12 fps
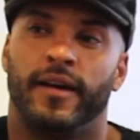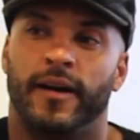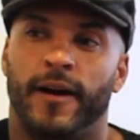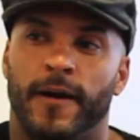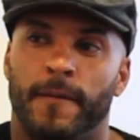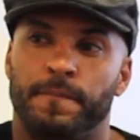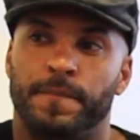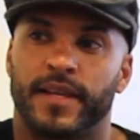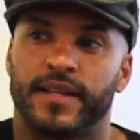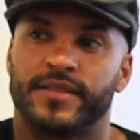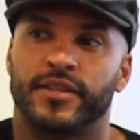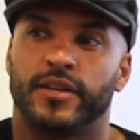
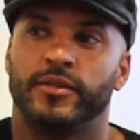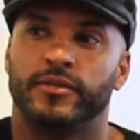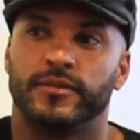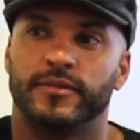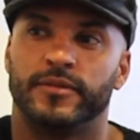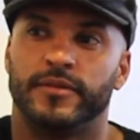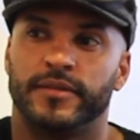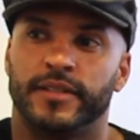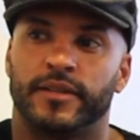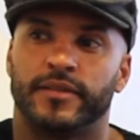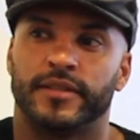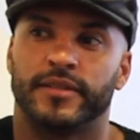And so
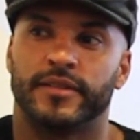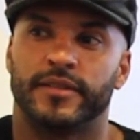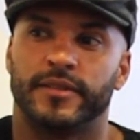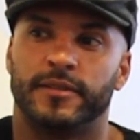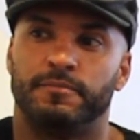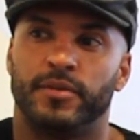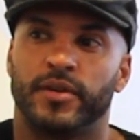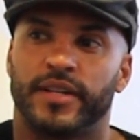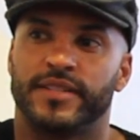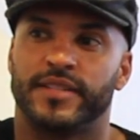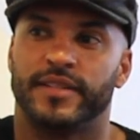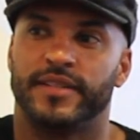the book
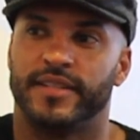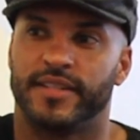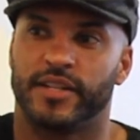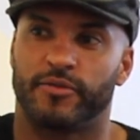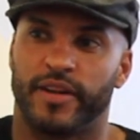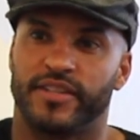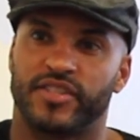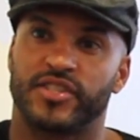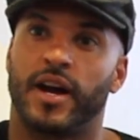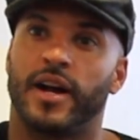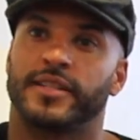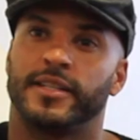is a great
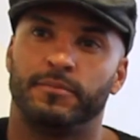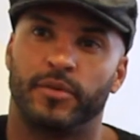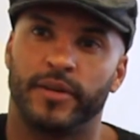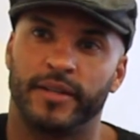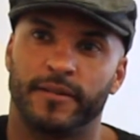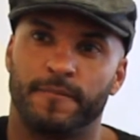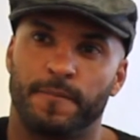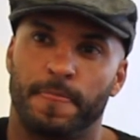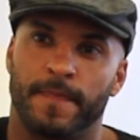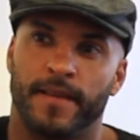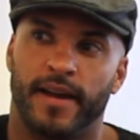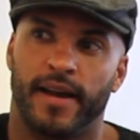starting point.
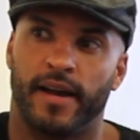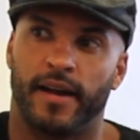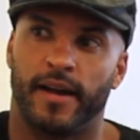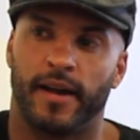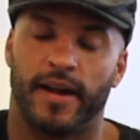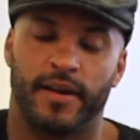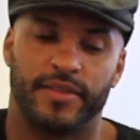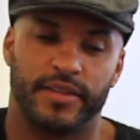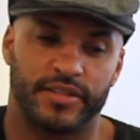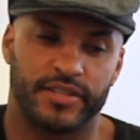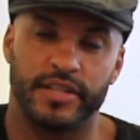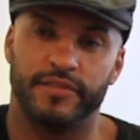
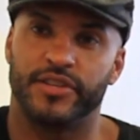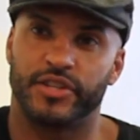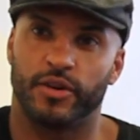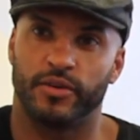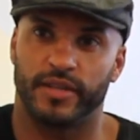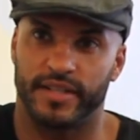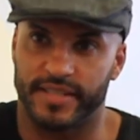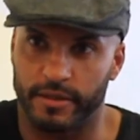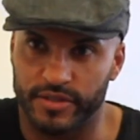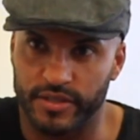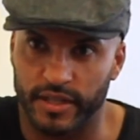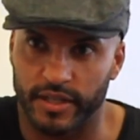That the TV show is
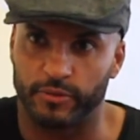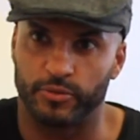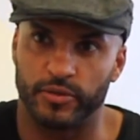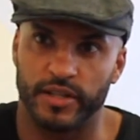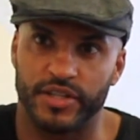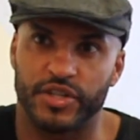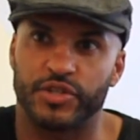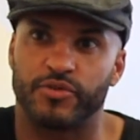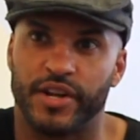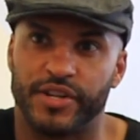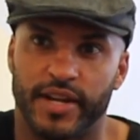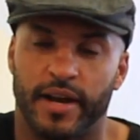able to kind of really
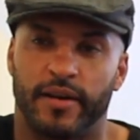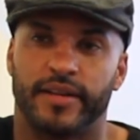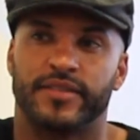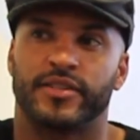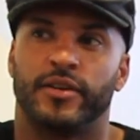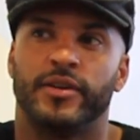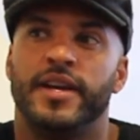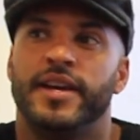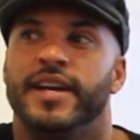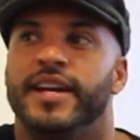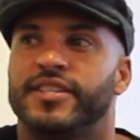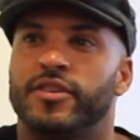stretch out, and so
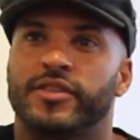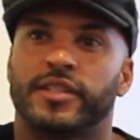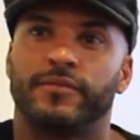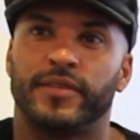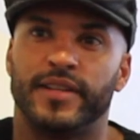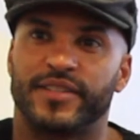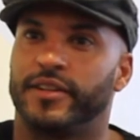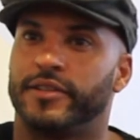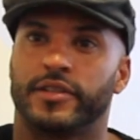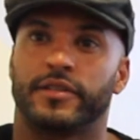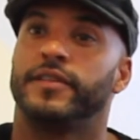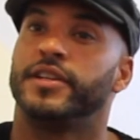it's not something that's going to
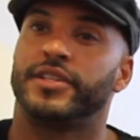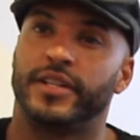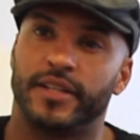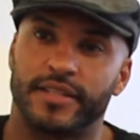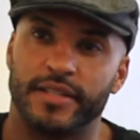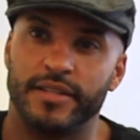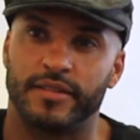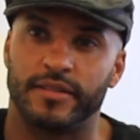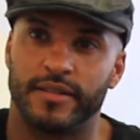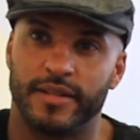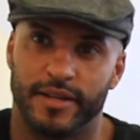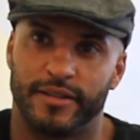just finish in a
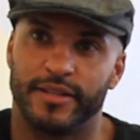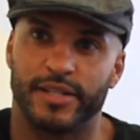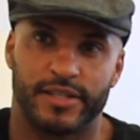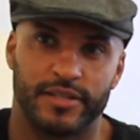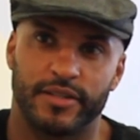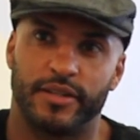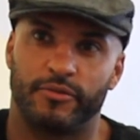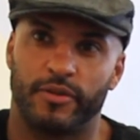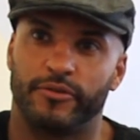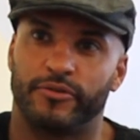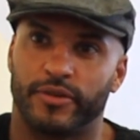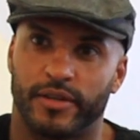season. This is going to
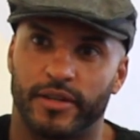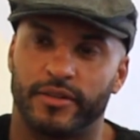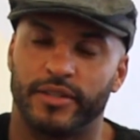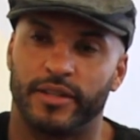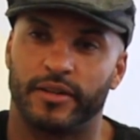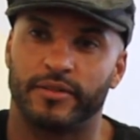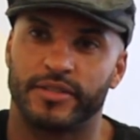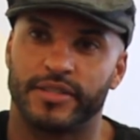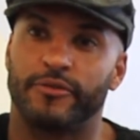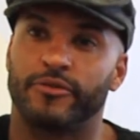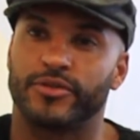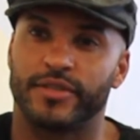run for
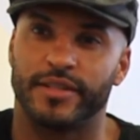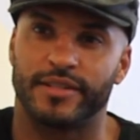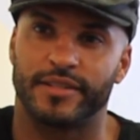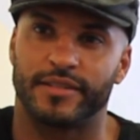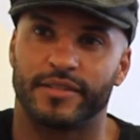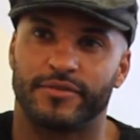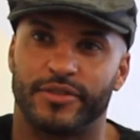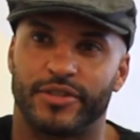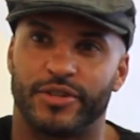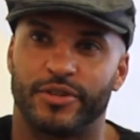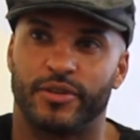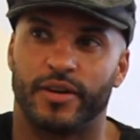several seasons for
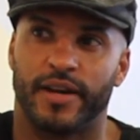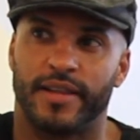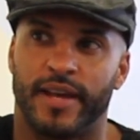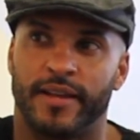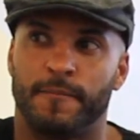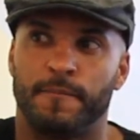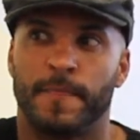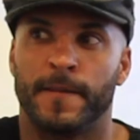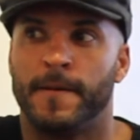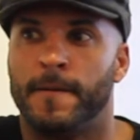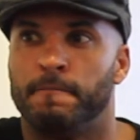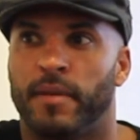sure. And then
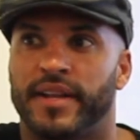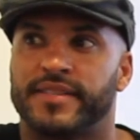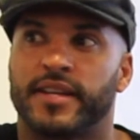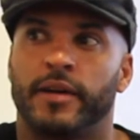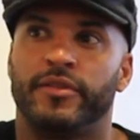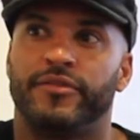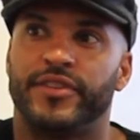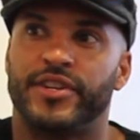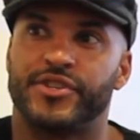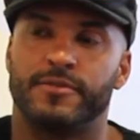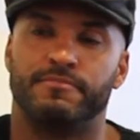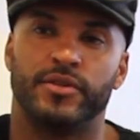by the time we
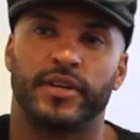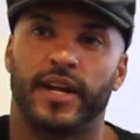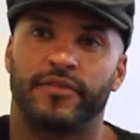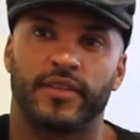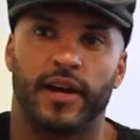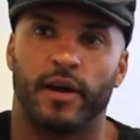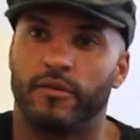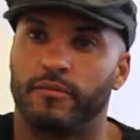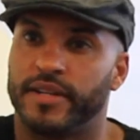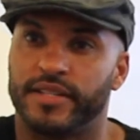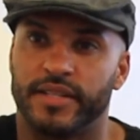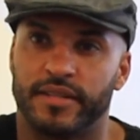finish the book, after however
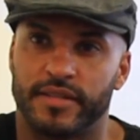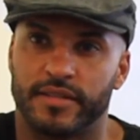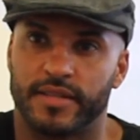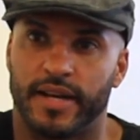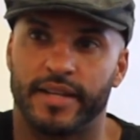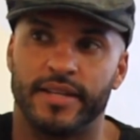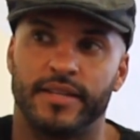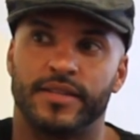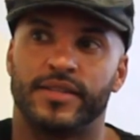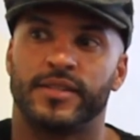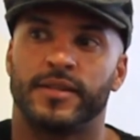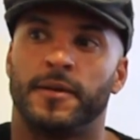many seasons that
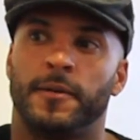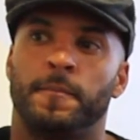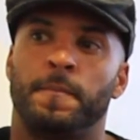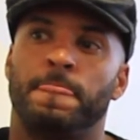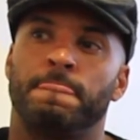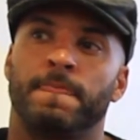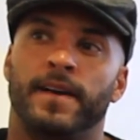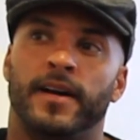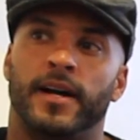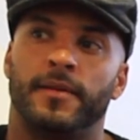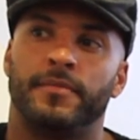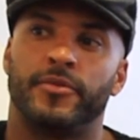is,
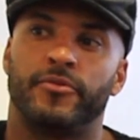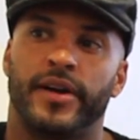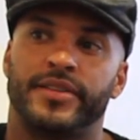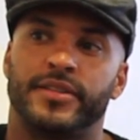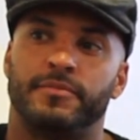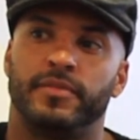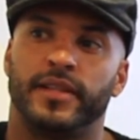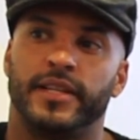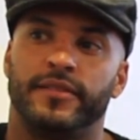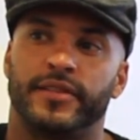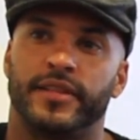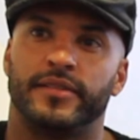the writers
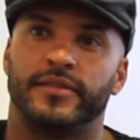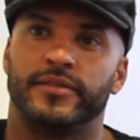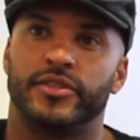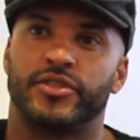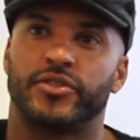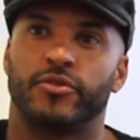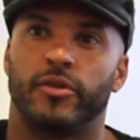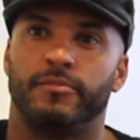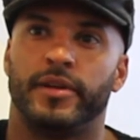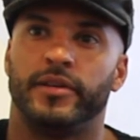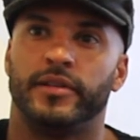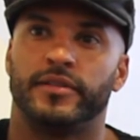believe that the story will
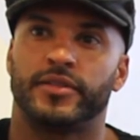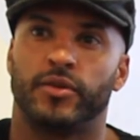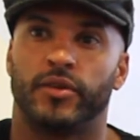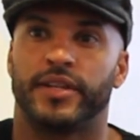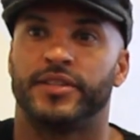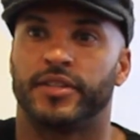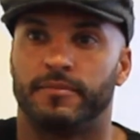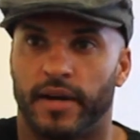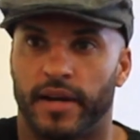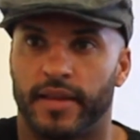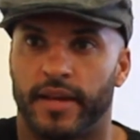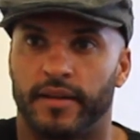be talking to them
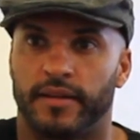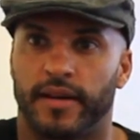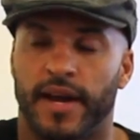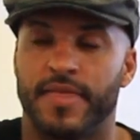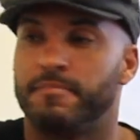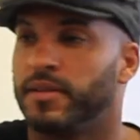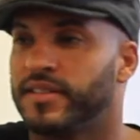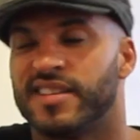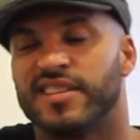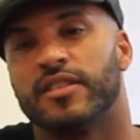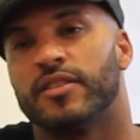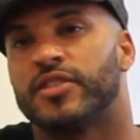by then. And plus
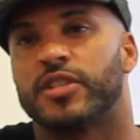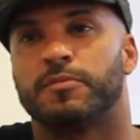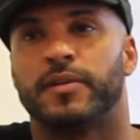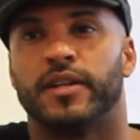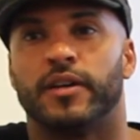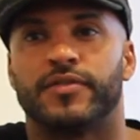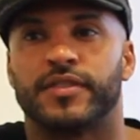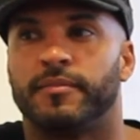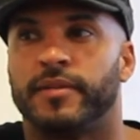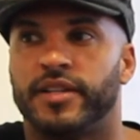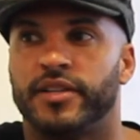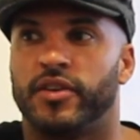there's lots of spin-offs. I
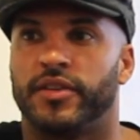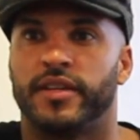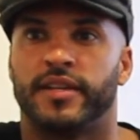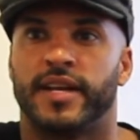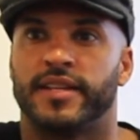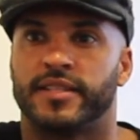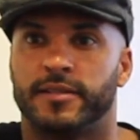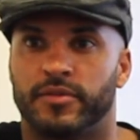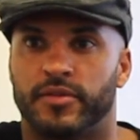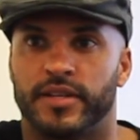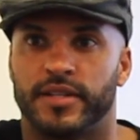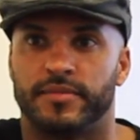mean, you've got the Anansi
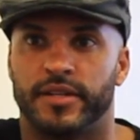boys.